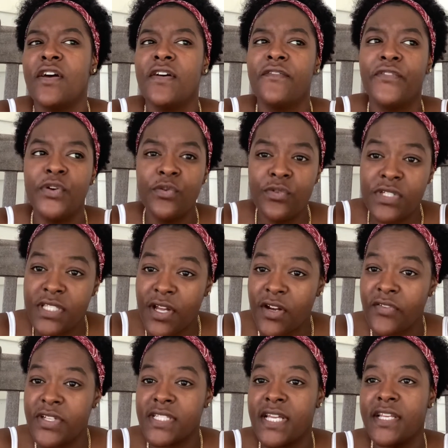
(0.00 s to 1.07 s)
food
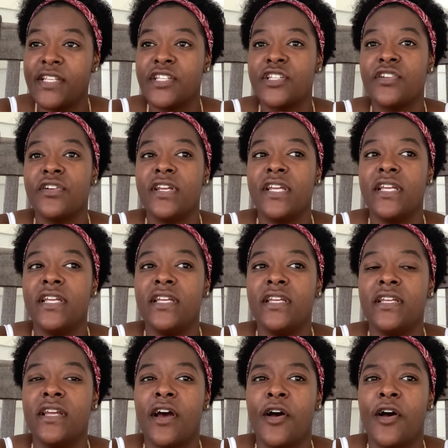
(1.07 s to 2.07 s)
service industry,